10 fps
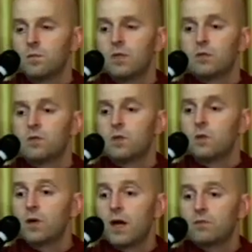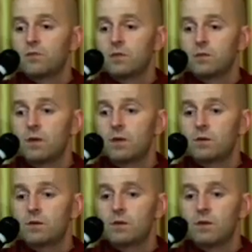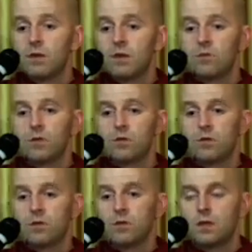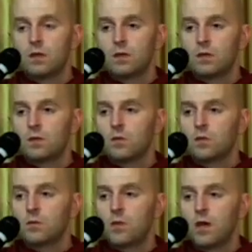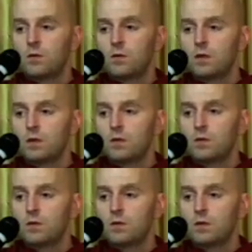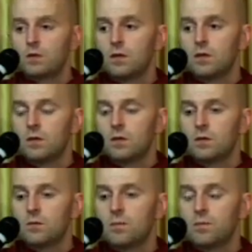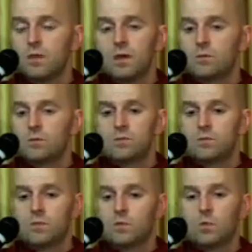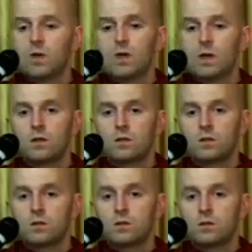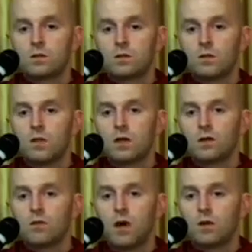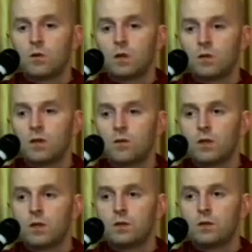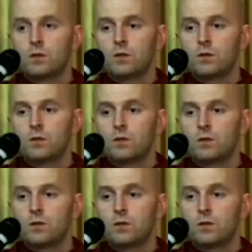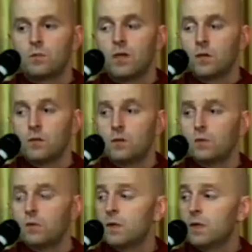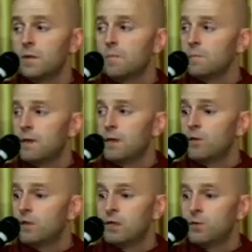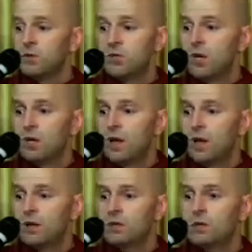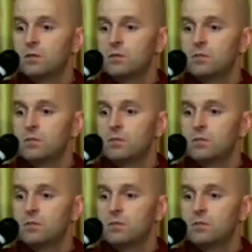Because if we don't have this sense of what's a good thing, what's a bad thing, then we can't evaluate in that way. Many people, they really appreciate anger.